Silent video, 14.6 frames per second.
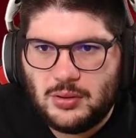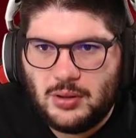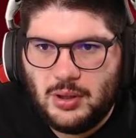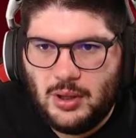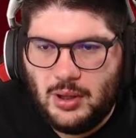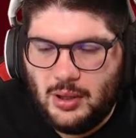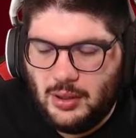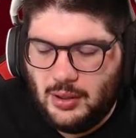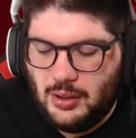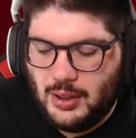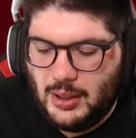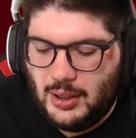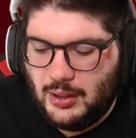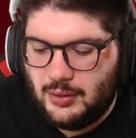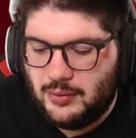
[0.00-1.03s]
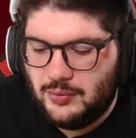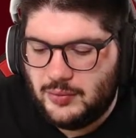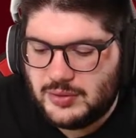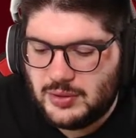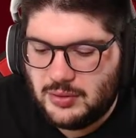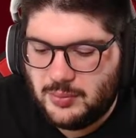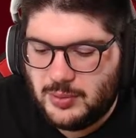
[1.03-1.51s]
Uh, and who's
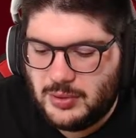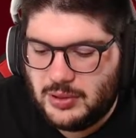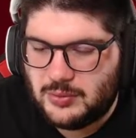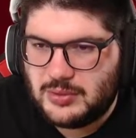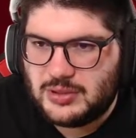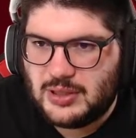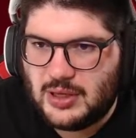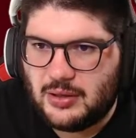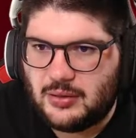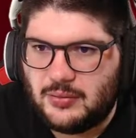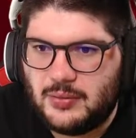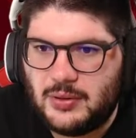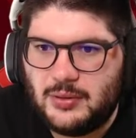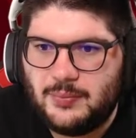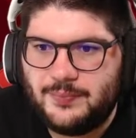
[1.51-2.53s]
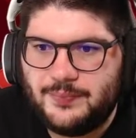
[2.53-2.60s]
the other player? It was Saka, right?